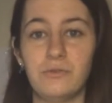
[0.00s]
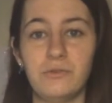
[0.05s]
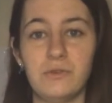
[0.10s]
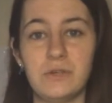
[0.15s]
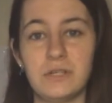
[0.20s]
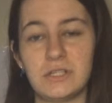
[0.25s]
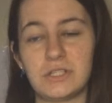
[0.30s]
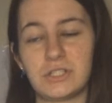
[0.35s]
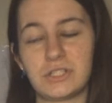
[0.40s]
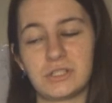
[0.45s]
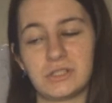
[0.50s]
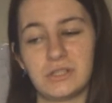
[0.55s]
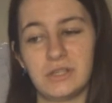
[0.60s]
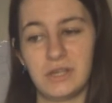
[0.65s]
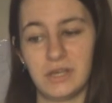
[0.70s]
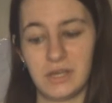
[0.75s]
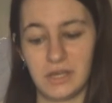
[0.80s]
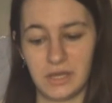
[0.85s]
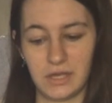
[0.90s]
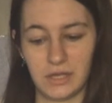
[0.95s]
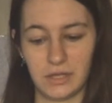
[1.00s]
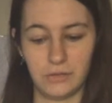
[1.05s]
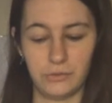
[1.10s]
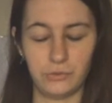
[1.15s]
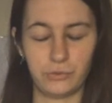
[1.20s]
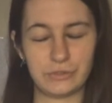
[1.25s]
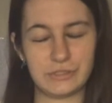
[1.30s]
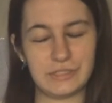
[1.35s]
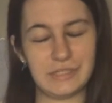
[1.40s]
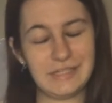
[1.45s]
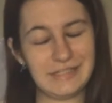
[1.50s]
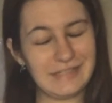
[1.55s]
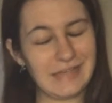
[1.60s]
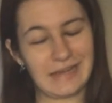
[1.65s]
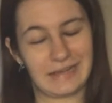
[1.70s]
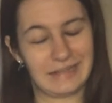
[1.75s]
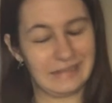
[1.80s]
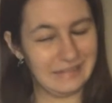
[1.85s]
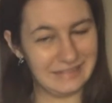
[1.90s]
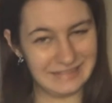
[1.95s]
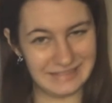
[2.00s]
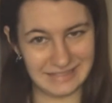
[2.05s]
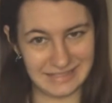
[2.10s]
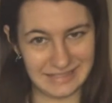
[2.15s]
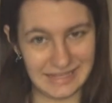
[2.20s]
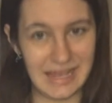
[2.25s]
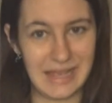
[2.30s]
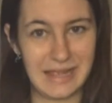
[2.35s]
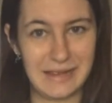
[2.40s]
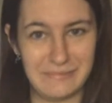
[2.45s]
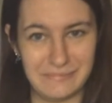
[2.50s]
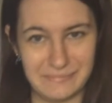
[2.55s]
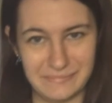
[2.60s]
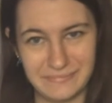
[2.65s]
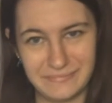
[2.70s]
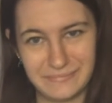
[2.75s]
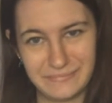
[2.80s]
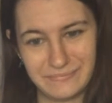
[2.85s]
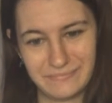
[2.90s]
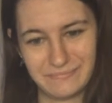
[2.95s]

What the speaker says: fish, looks exactly the same.